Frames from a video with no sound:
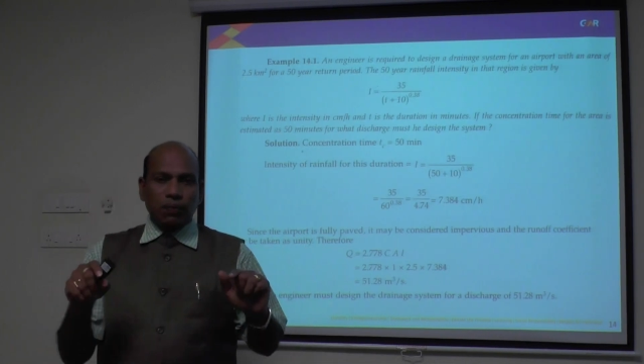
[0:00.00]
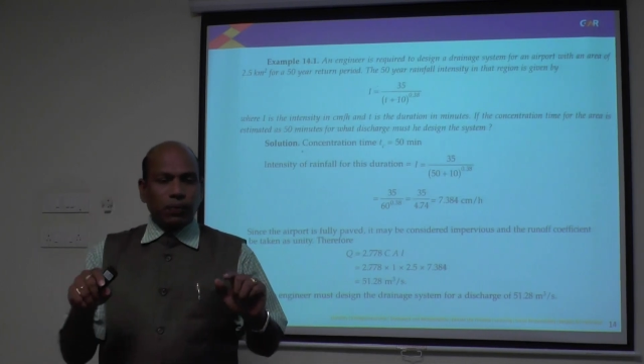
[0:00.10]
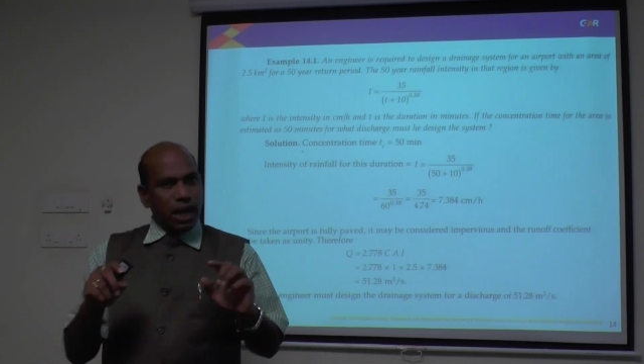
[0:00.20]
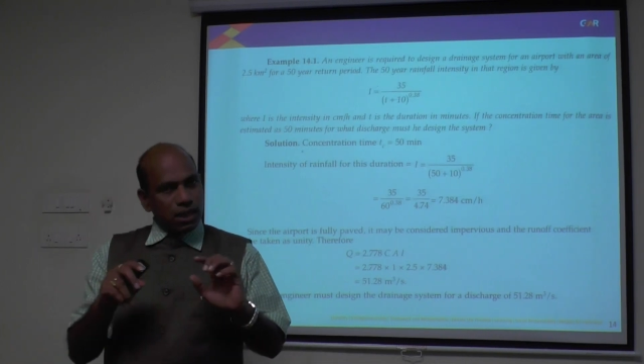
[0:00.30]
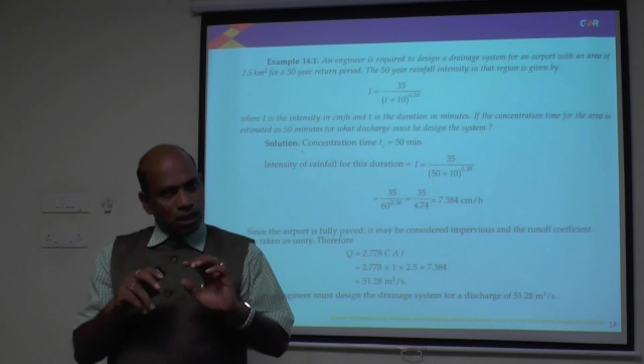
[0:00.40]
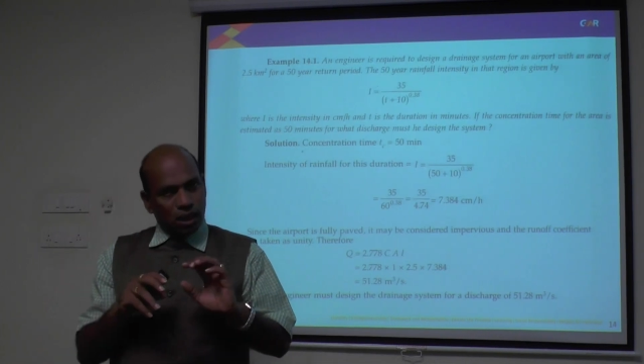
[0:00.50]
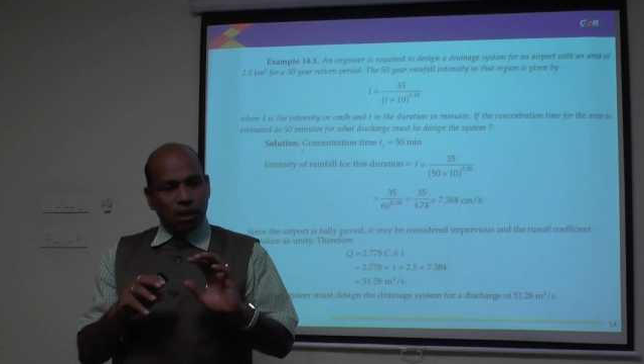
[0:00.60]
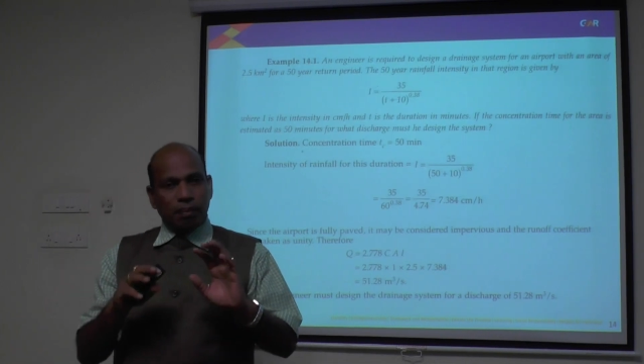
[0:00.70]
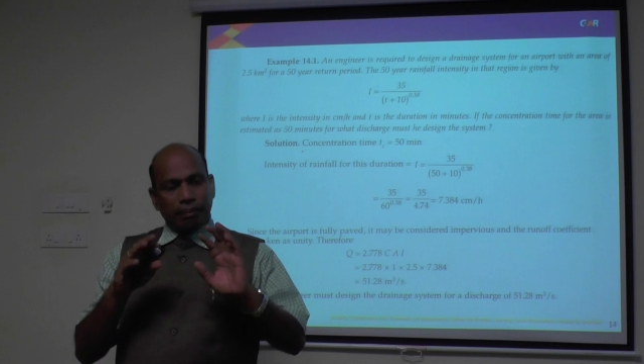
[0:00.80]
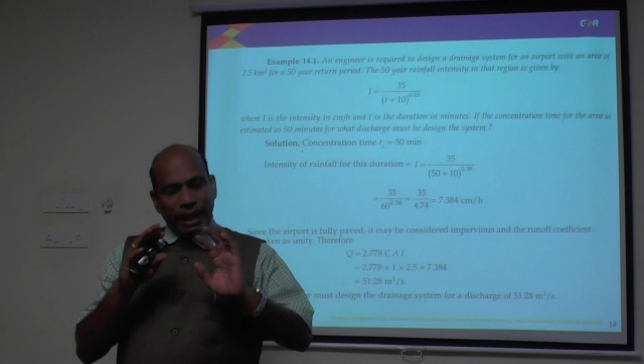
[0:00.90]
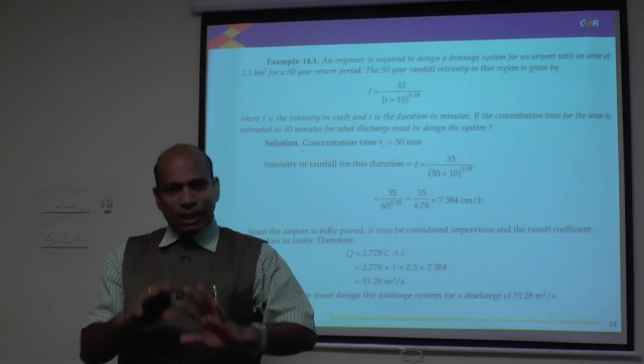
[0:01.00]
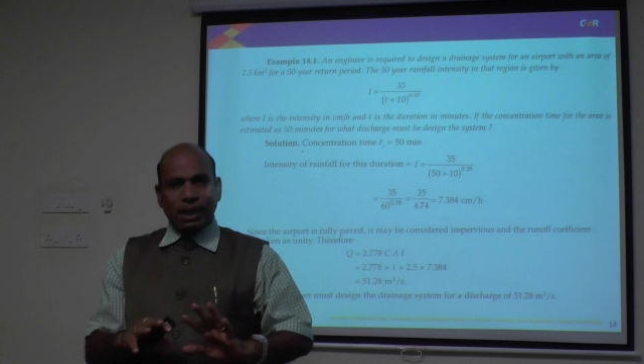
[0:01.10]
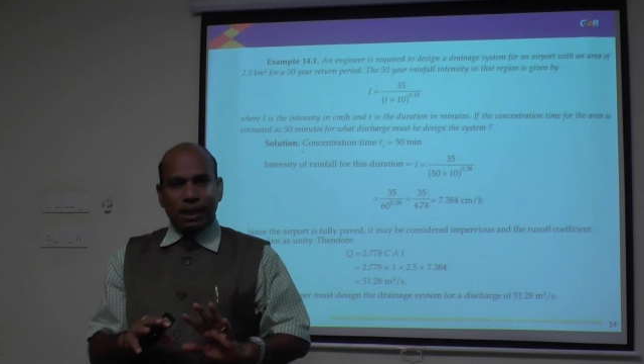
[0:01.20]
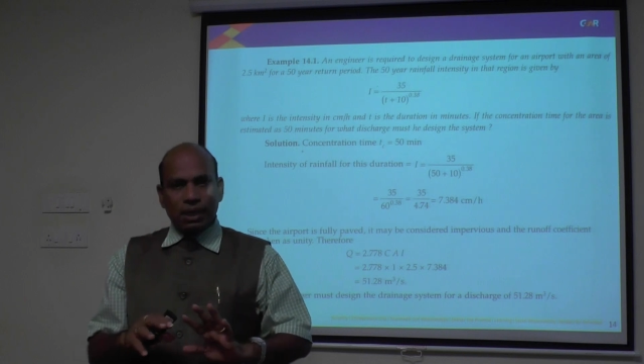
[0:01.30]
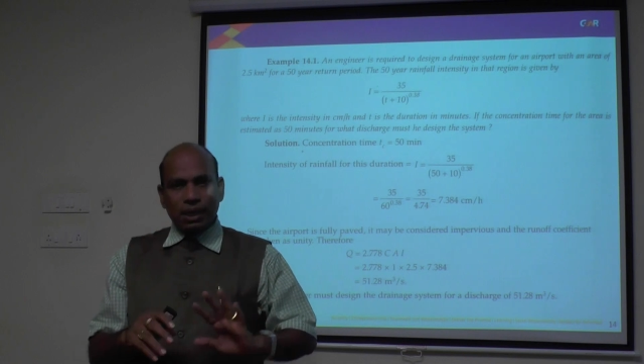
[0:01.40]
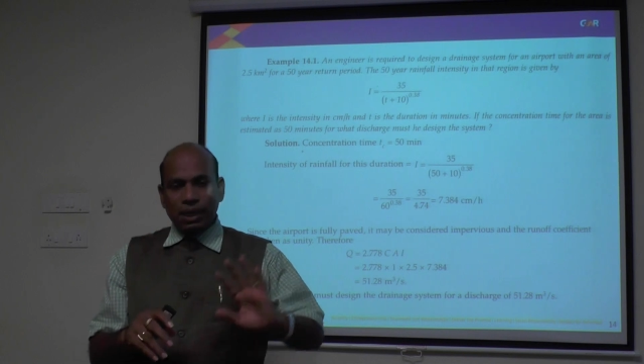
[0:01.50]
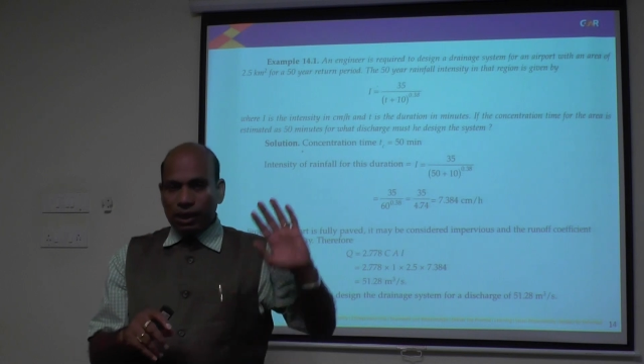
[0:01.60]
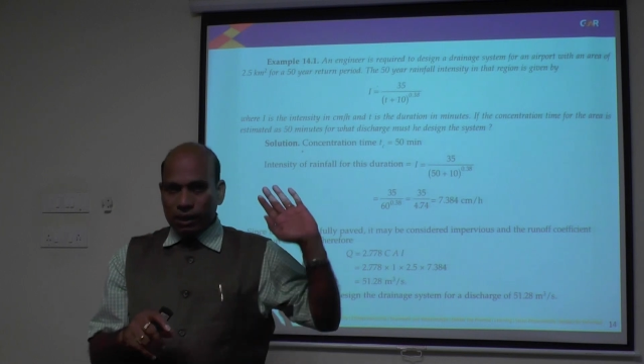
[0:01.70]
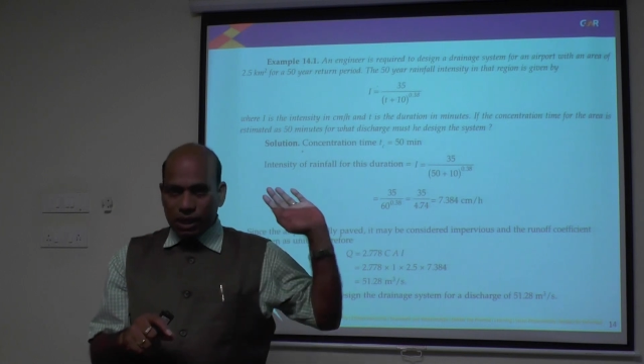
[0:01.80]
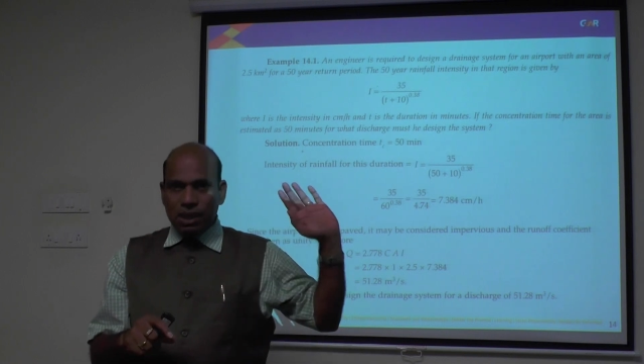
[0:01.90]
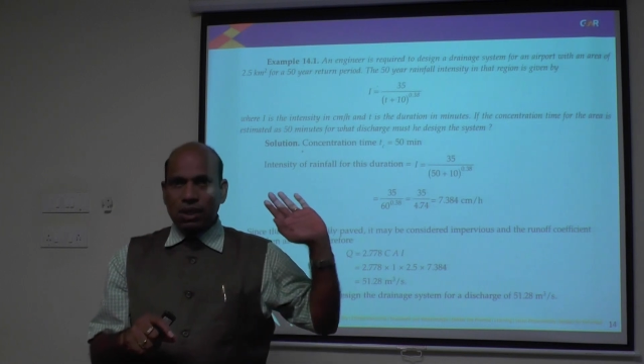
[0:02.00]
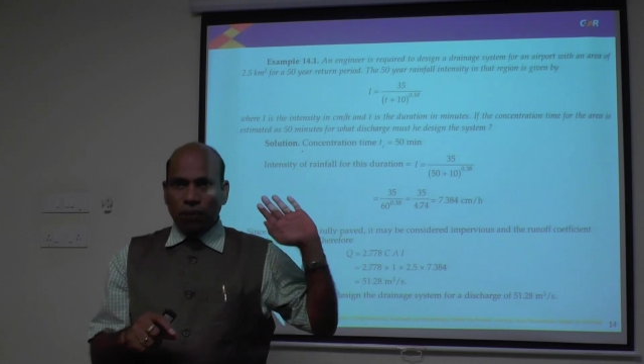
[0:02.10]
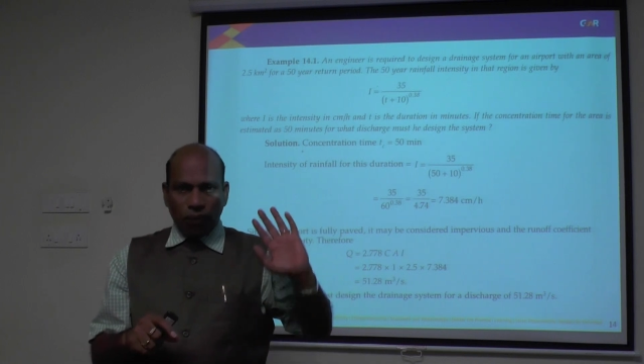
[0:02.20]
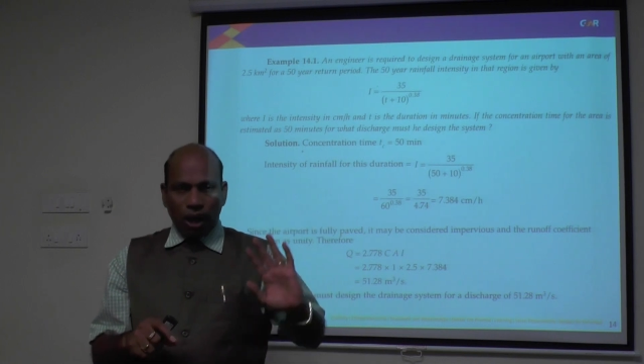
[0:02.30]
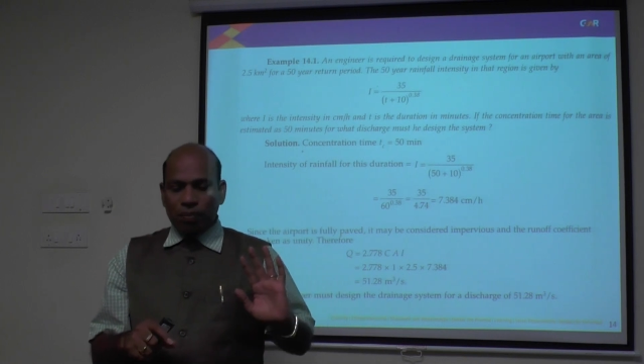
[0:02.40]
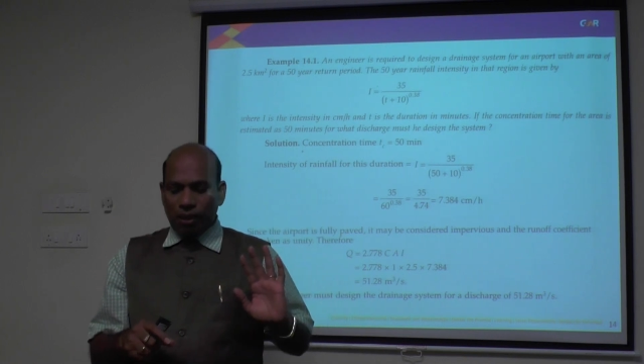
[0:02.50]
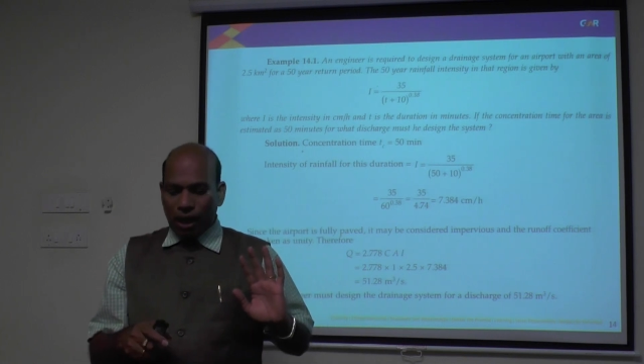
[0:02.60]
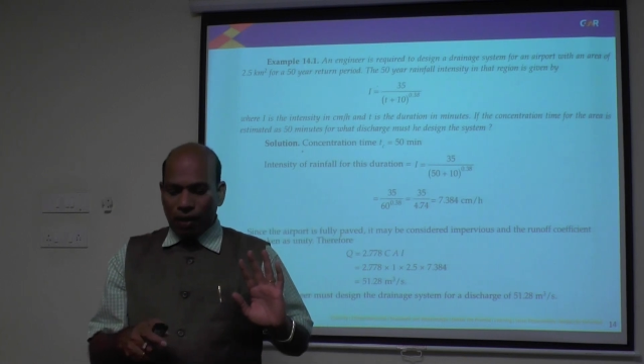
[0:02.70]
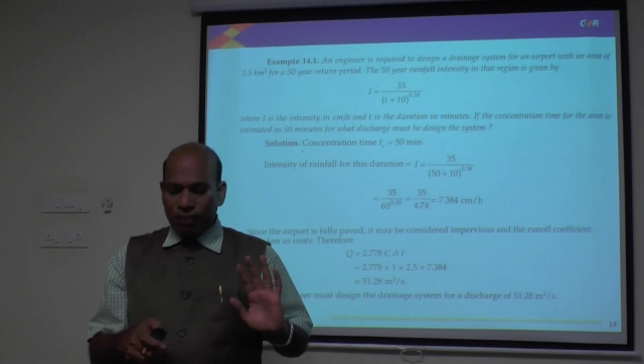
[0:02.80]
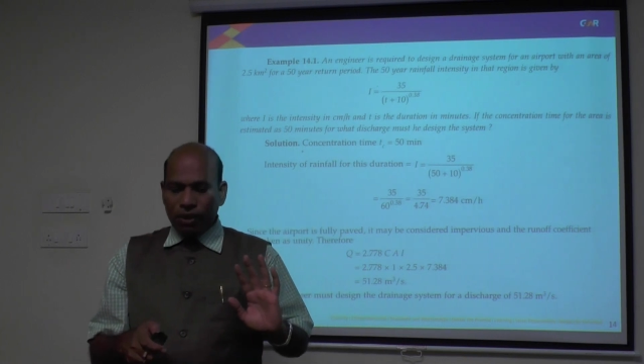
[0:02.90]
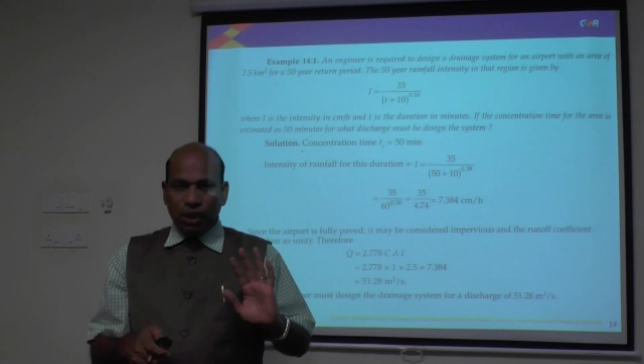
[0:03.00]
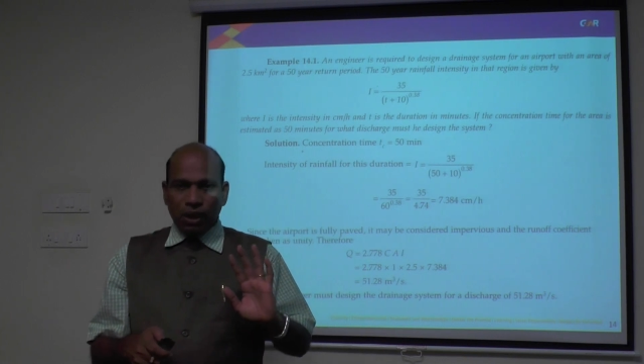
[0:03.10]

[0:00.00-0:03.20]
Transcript: of rational method, this is the formula.